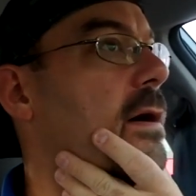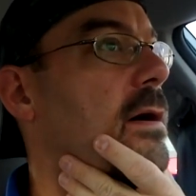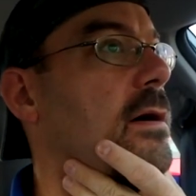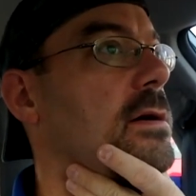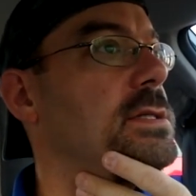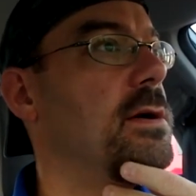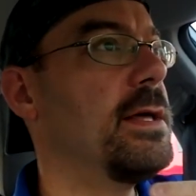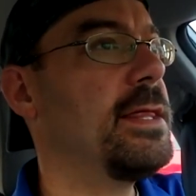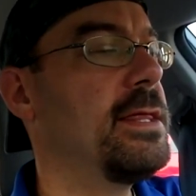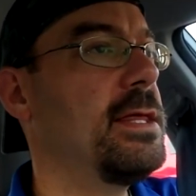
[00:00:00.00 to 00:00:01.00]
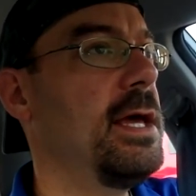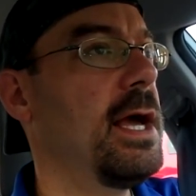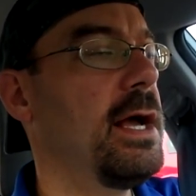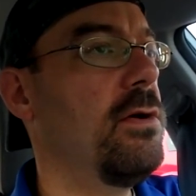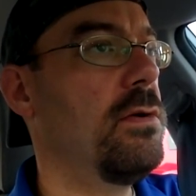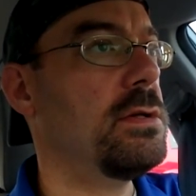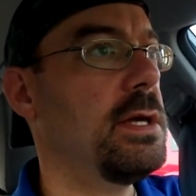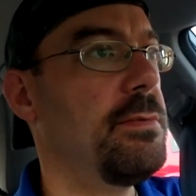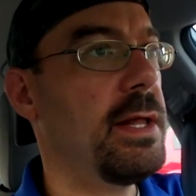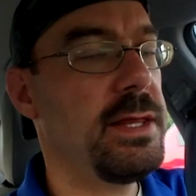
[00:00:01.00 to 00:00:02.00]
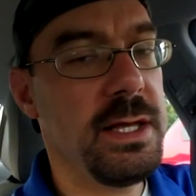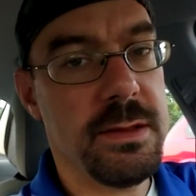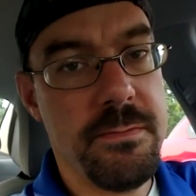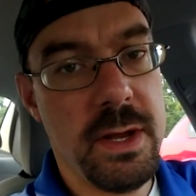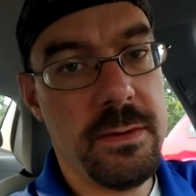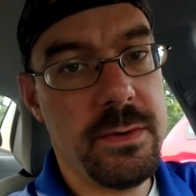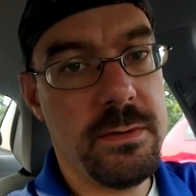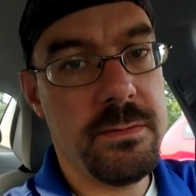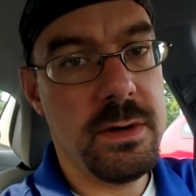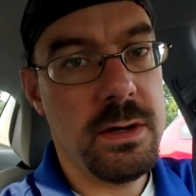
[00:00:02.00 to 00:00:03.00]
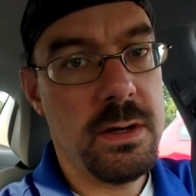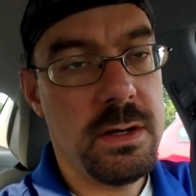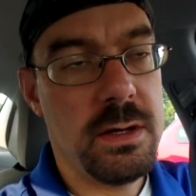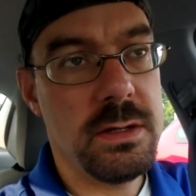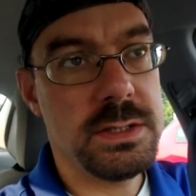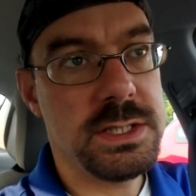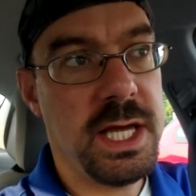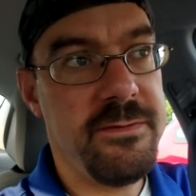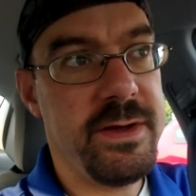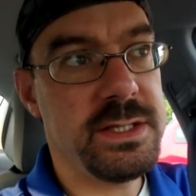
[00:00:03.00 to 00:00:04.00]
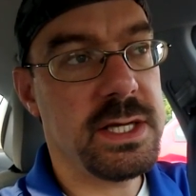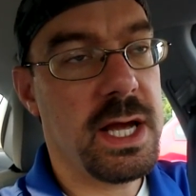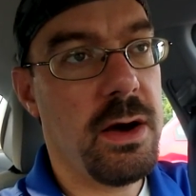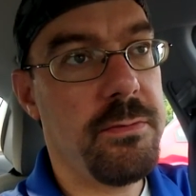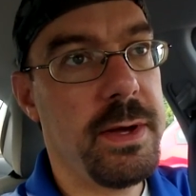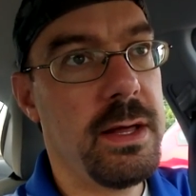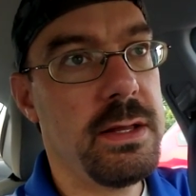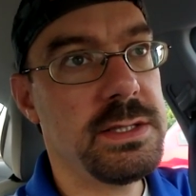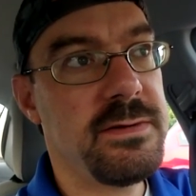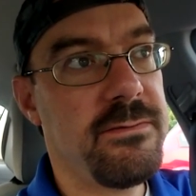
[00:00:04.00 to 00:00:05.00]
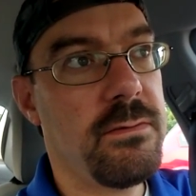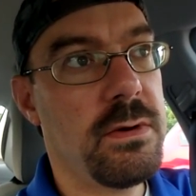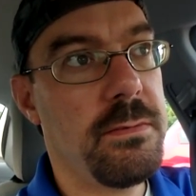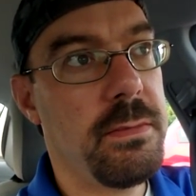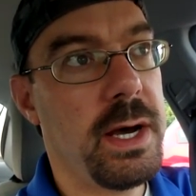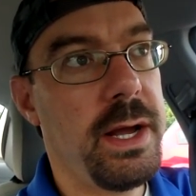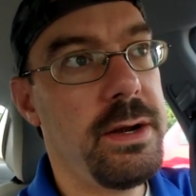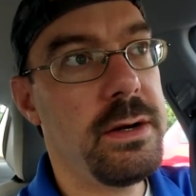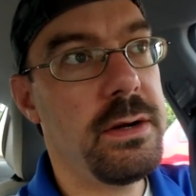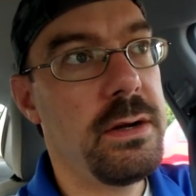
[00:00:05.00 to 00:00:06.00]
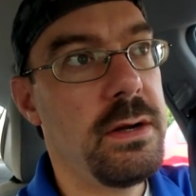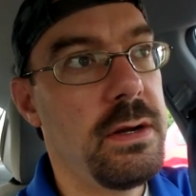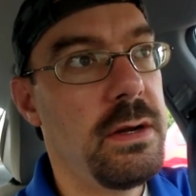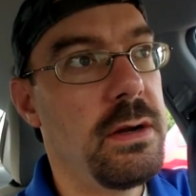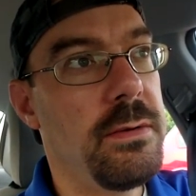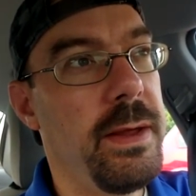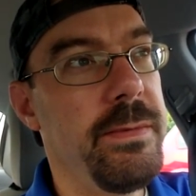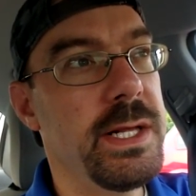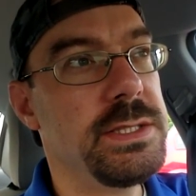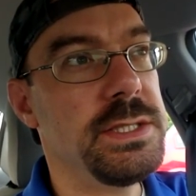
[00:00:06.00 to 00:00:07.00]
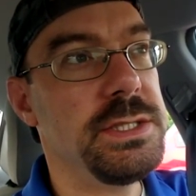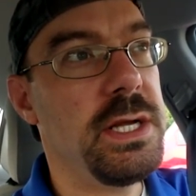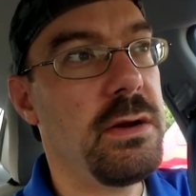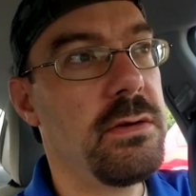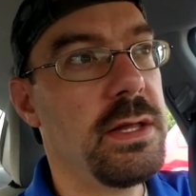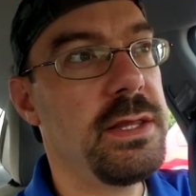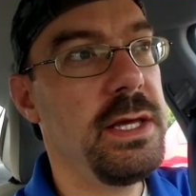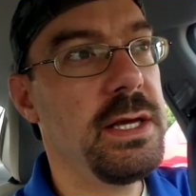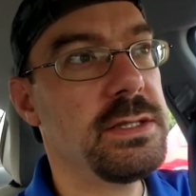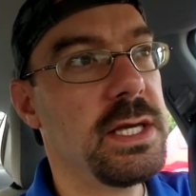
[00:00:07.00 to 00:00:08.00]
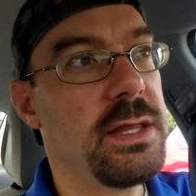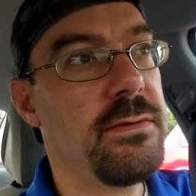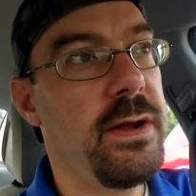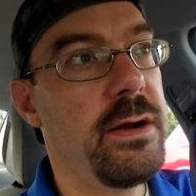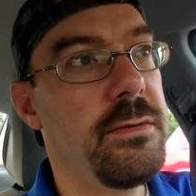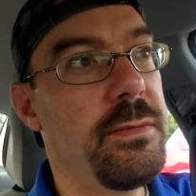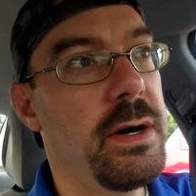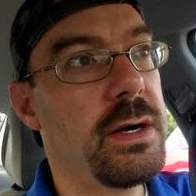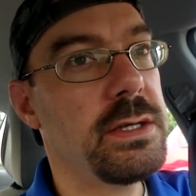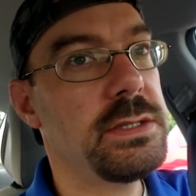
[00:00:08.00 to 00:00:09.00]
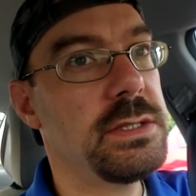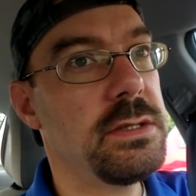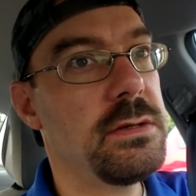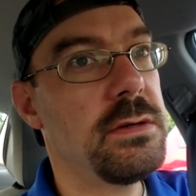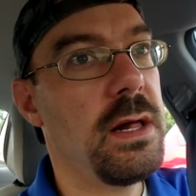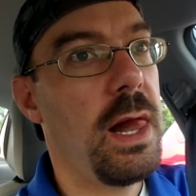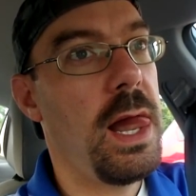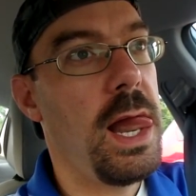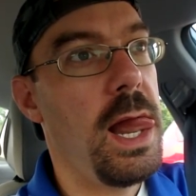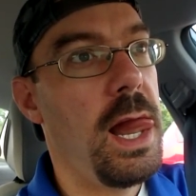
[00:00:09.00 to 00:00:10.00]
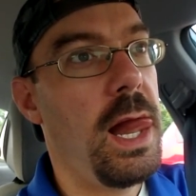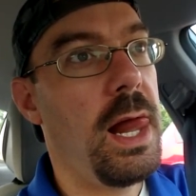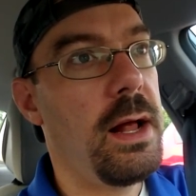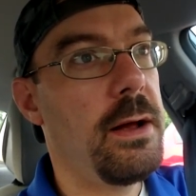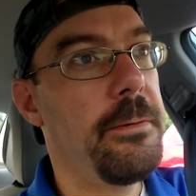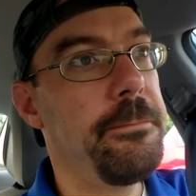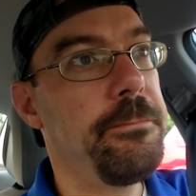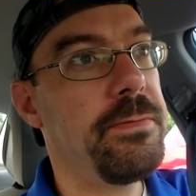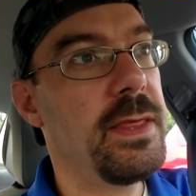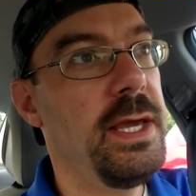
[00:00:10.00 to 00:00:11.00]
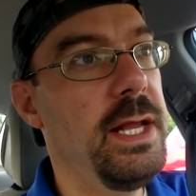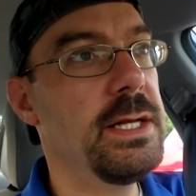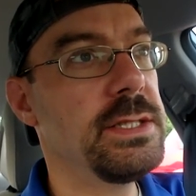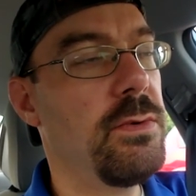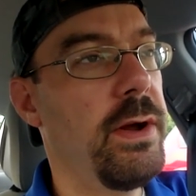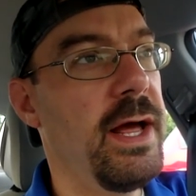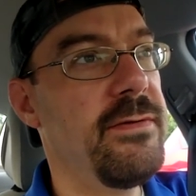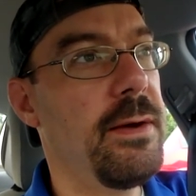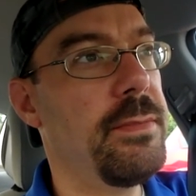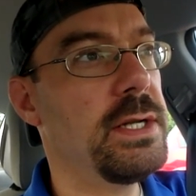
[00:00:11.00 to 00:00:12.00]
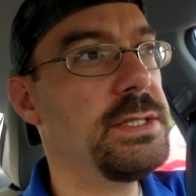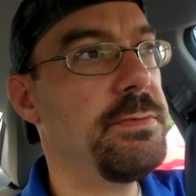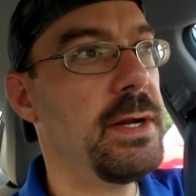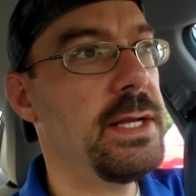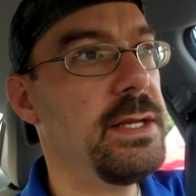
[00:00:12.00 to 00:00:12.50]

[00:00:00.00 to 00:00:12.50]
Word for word: uh, so I think I googled it, but I think the minimum savings account balance for a minor, or maybe it's in general, I think it's like 300 bucks. So um, he doesn't quite have that much, but I